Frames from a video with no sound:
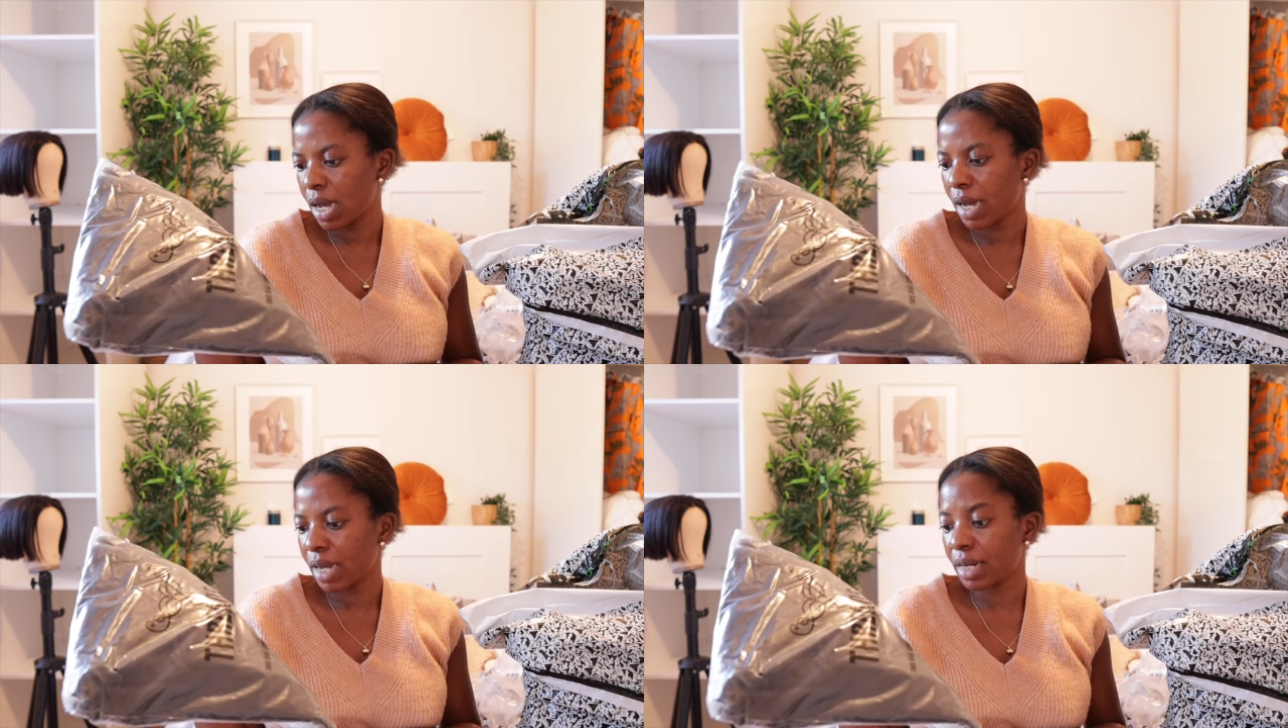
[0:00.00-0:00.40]

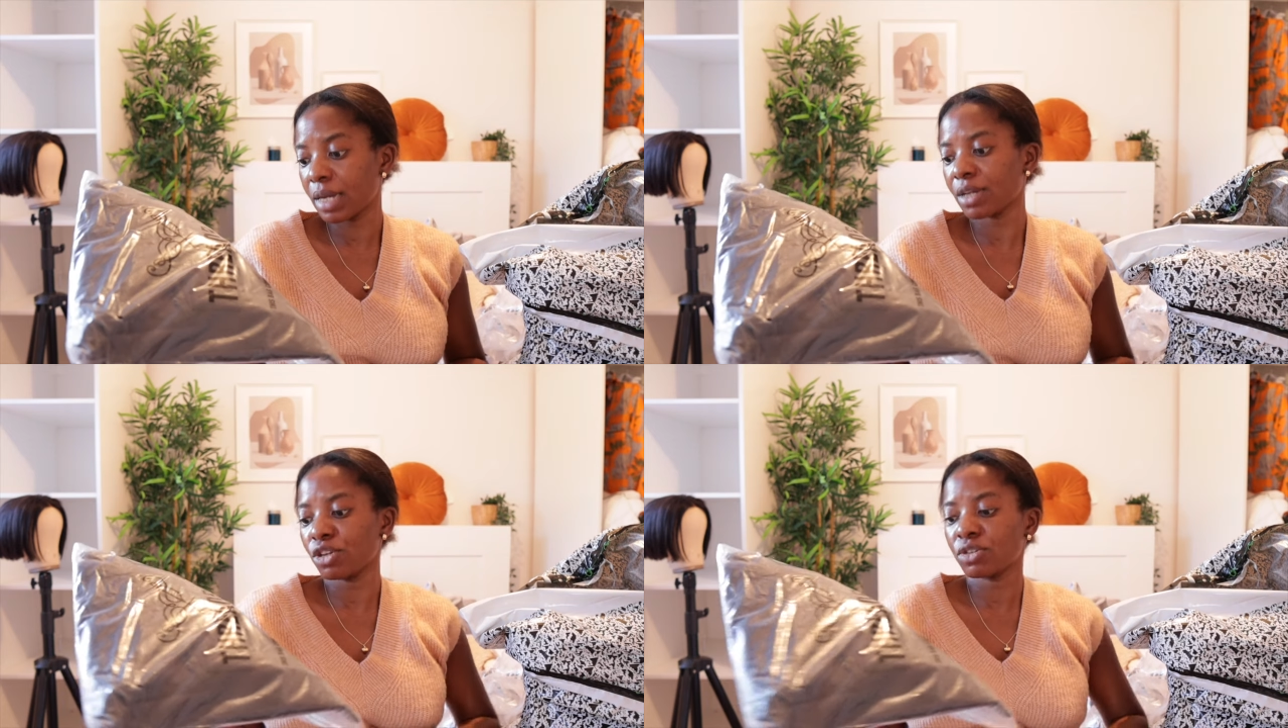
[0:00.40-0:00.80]
high
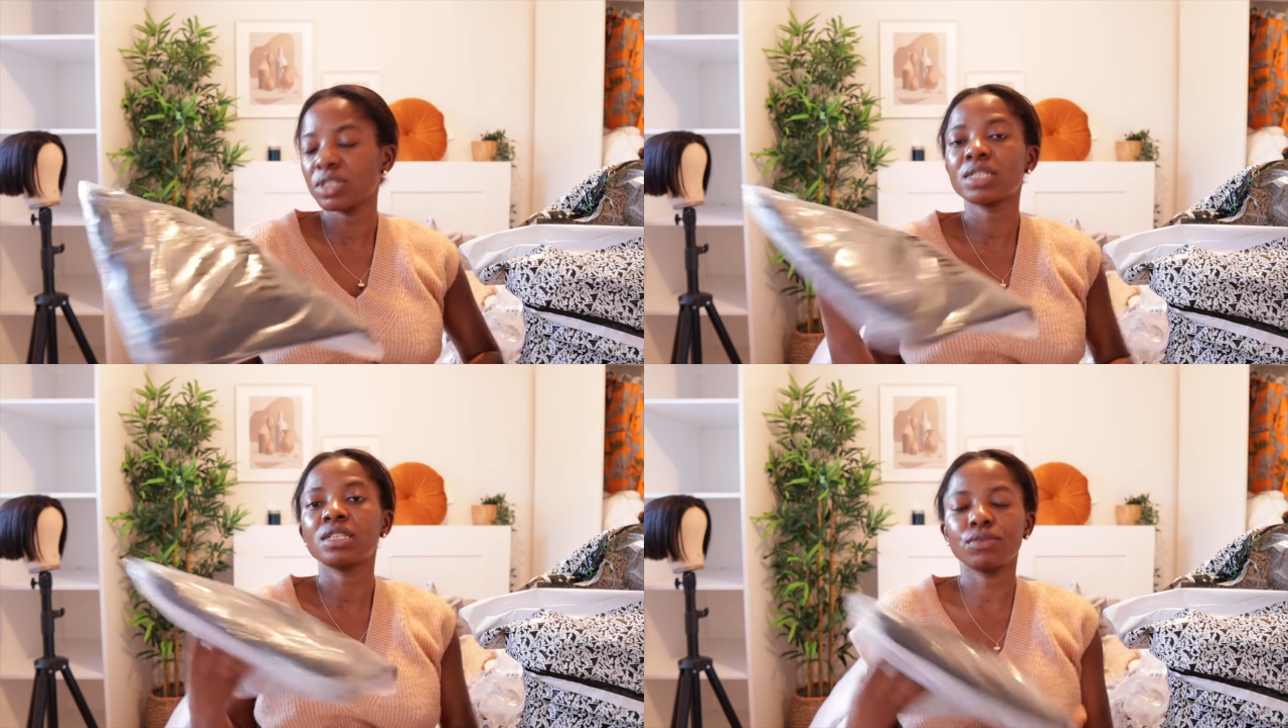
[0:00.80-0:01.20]
neck long
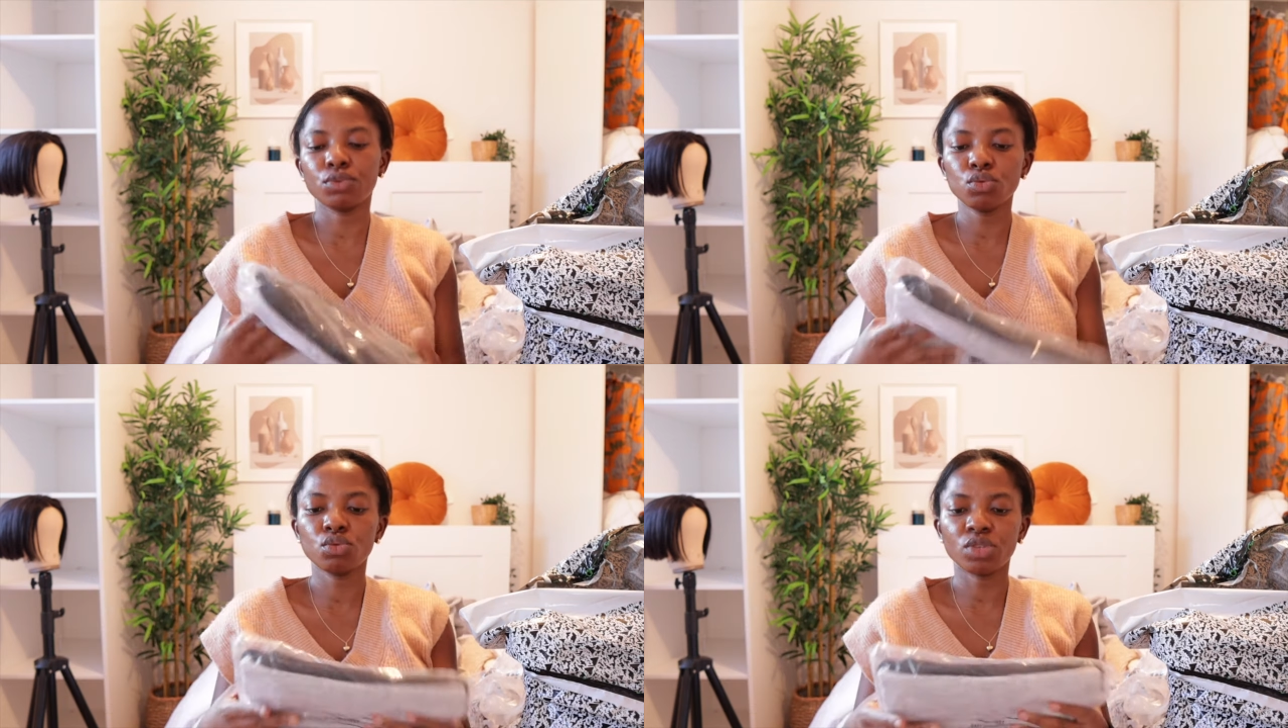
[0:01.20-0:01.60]
sleeve.
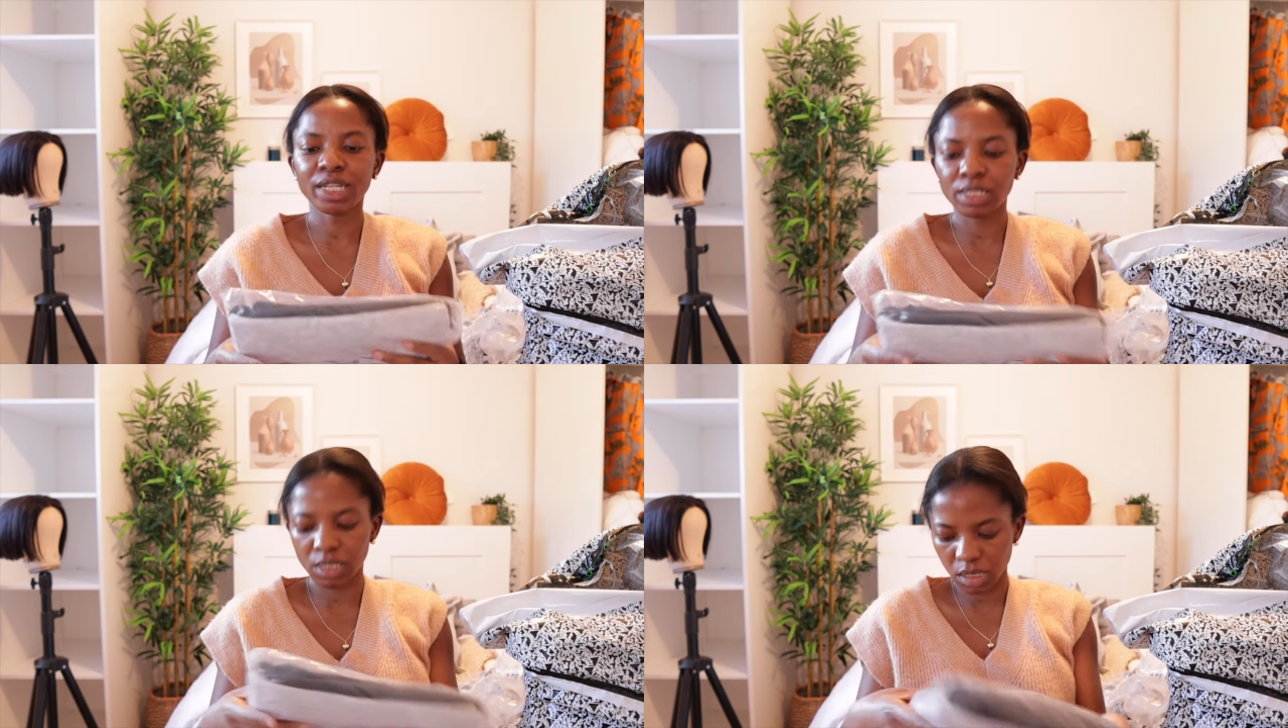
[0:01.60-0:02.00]
Ooh,
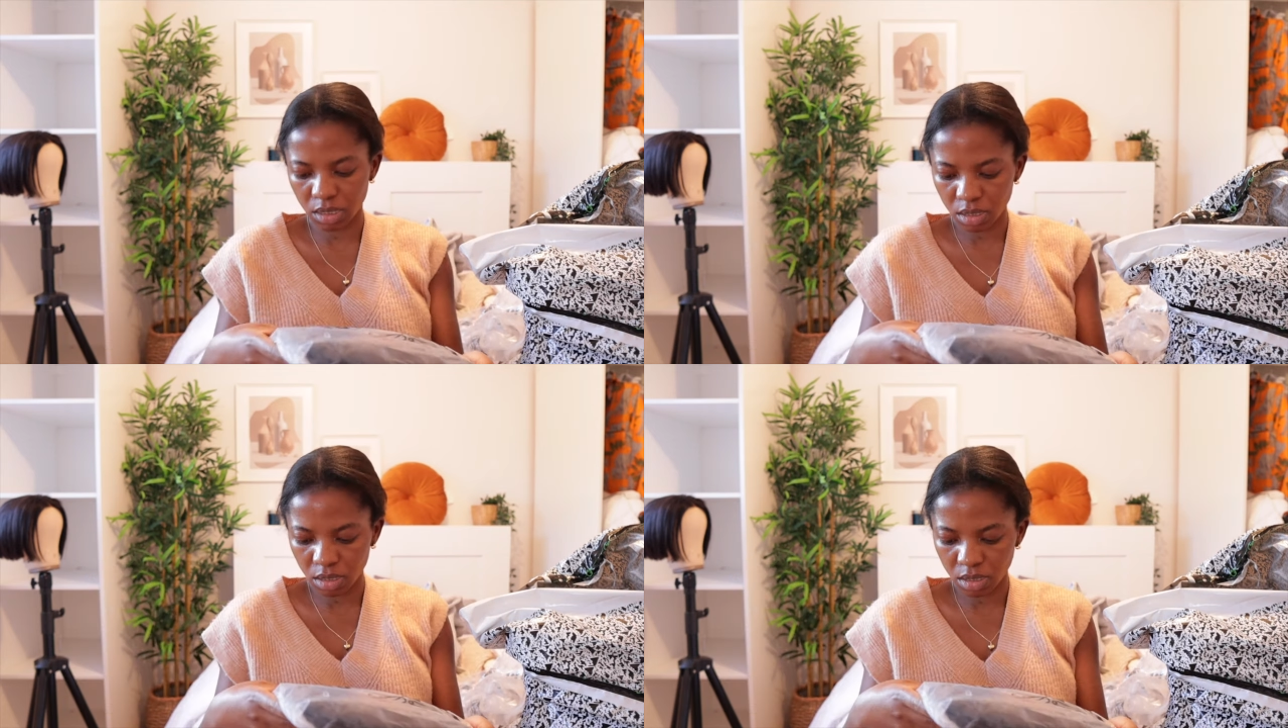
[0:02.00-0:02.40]
that's
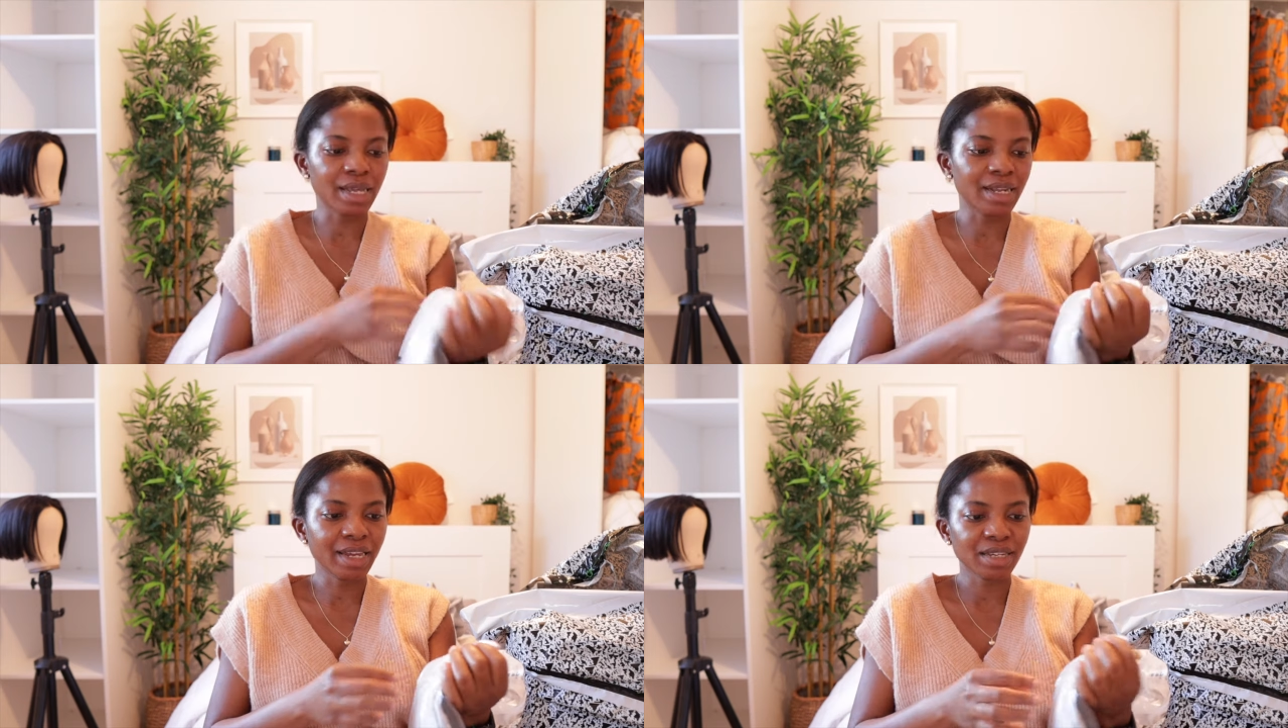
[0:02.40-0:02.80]
nice.
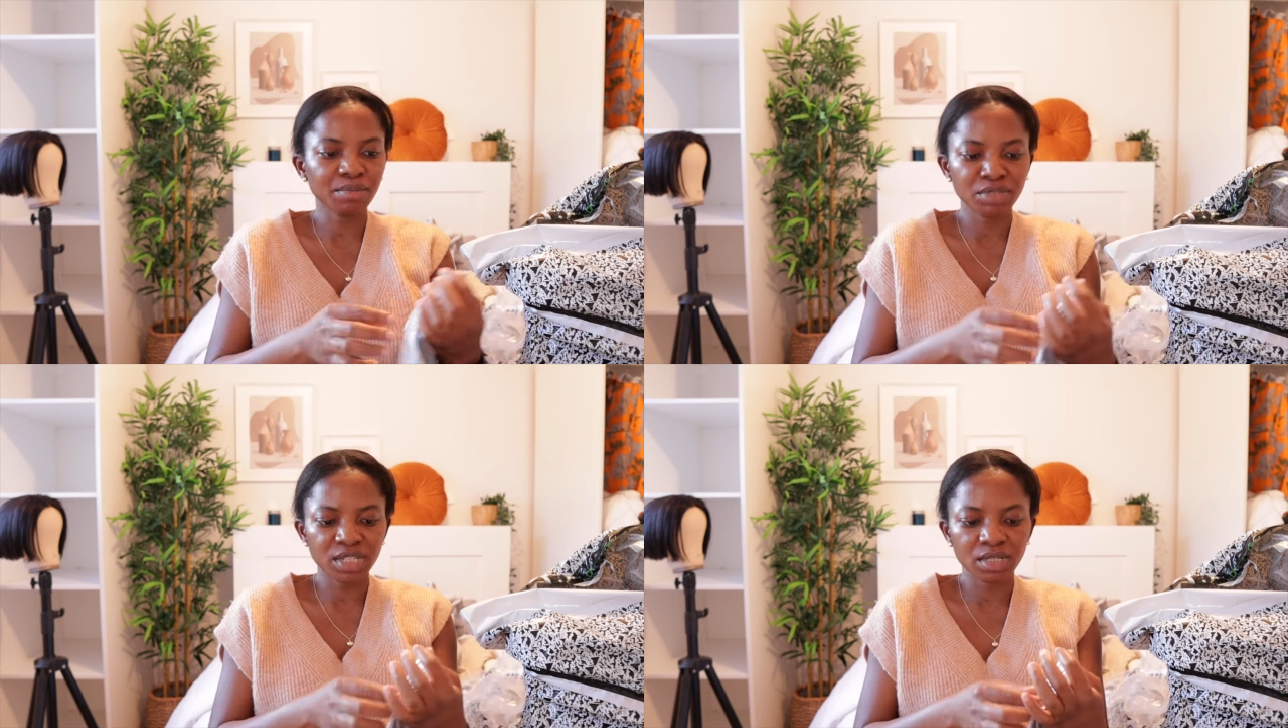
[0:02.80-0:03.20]
I like
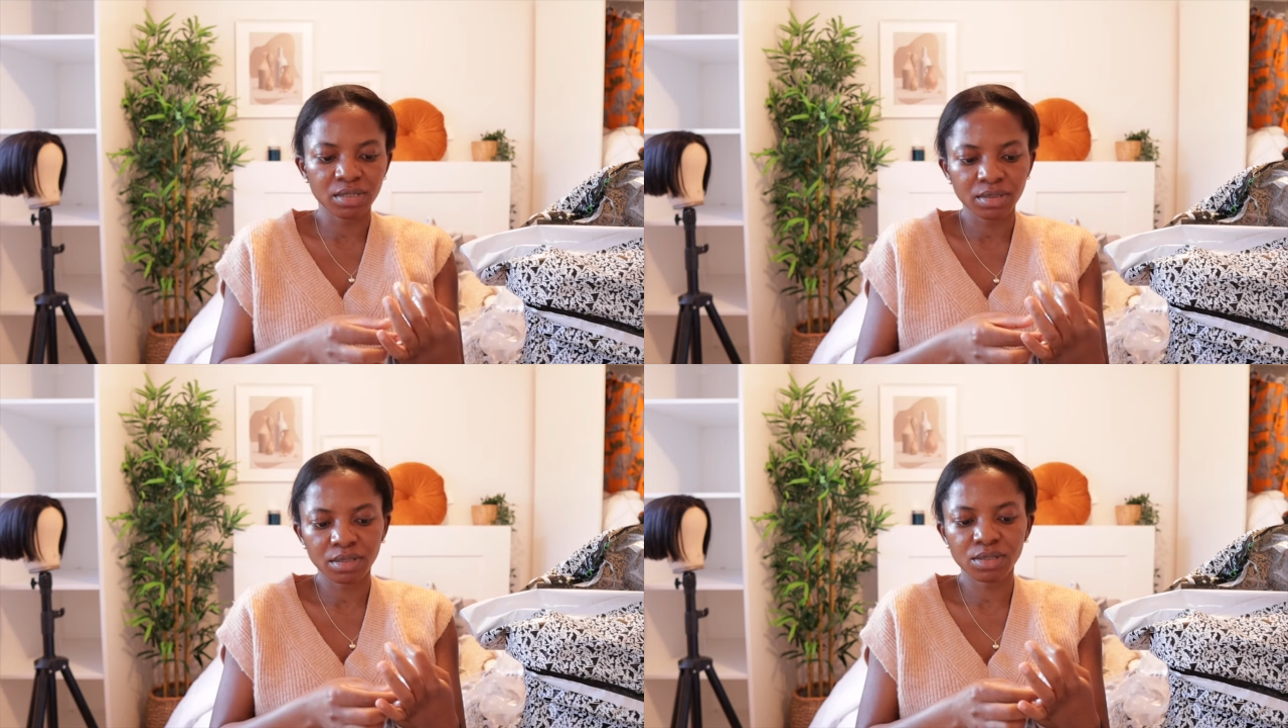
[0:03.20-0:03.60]
me
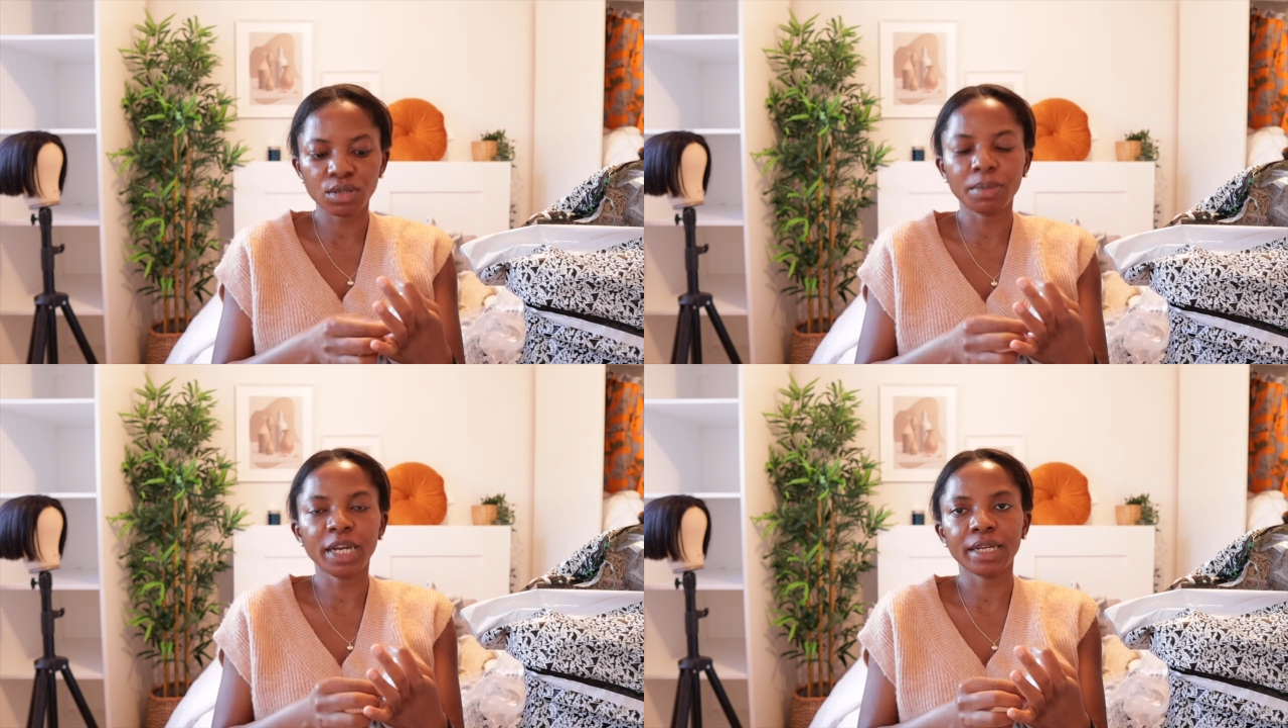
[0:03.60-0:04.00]

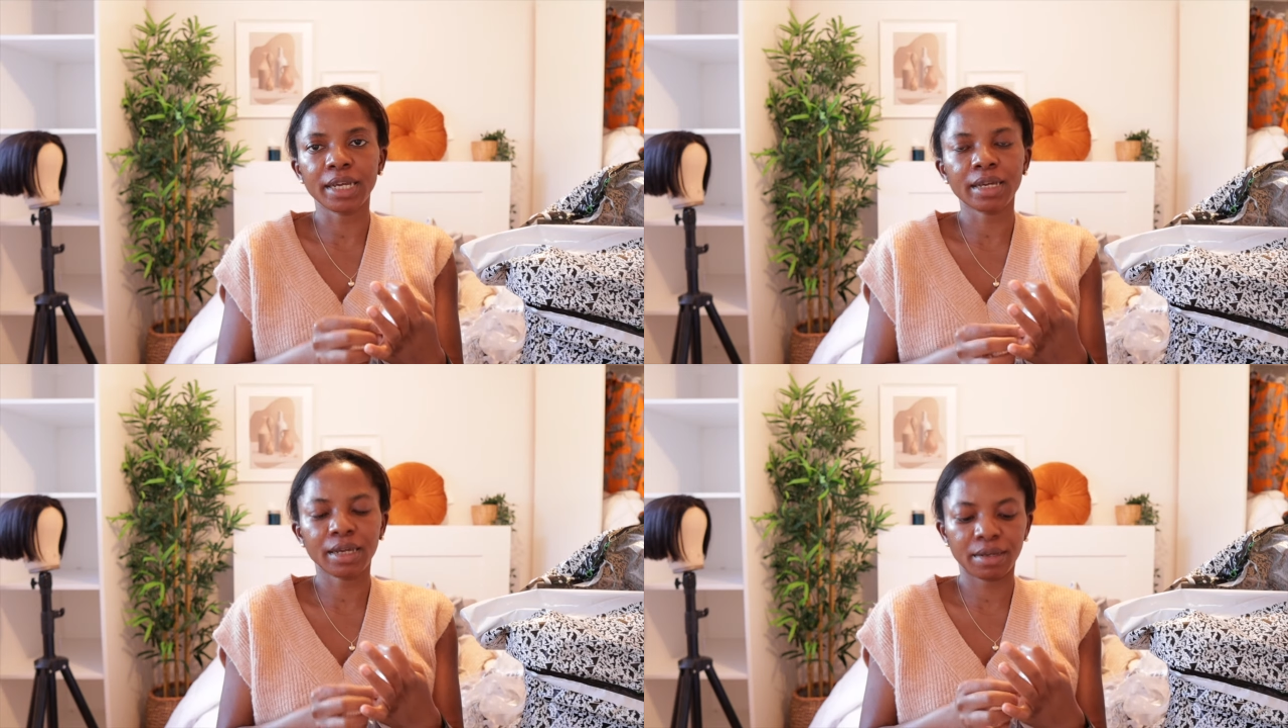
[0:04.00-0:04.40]
some high
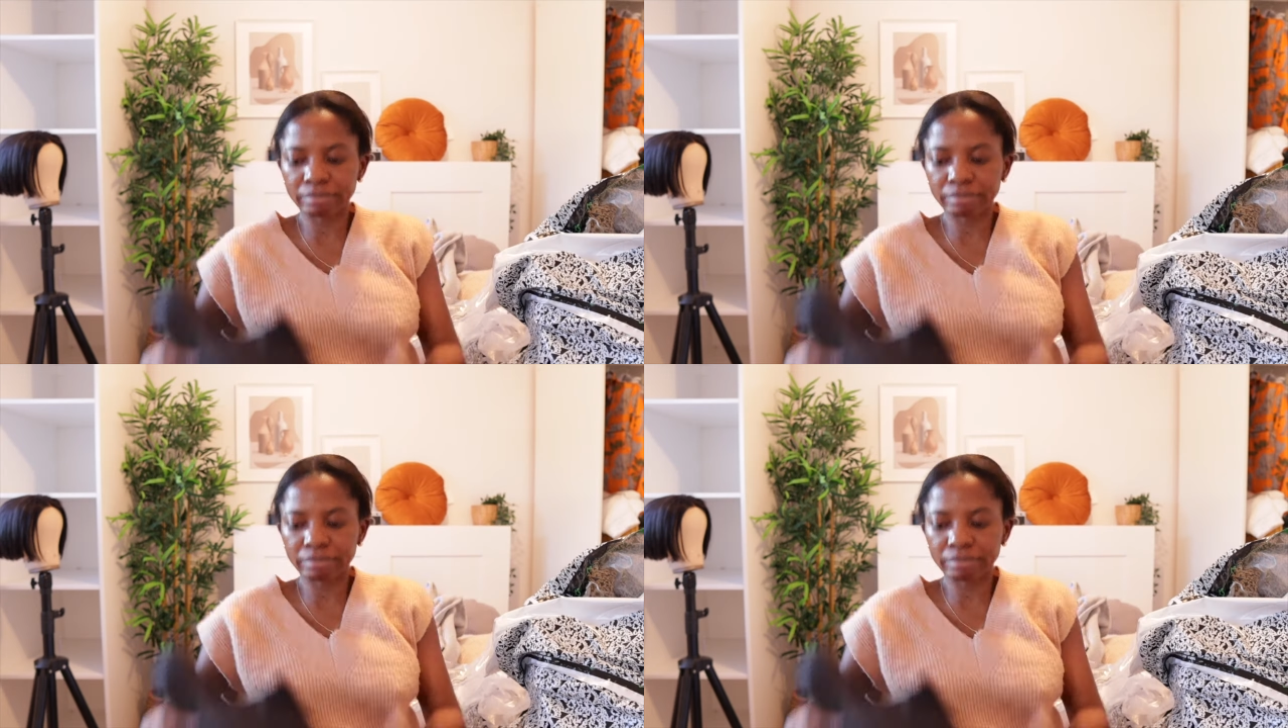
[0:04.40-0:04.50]
neck.